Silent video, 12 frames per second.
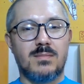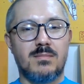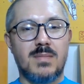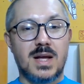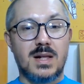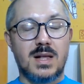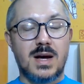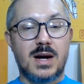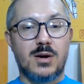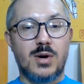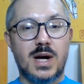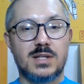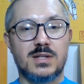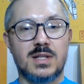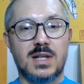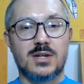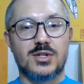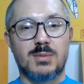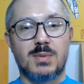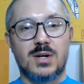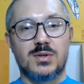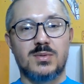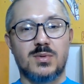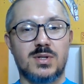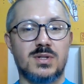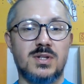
metal arrowheads in large amounts was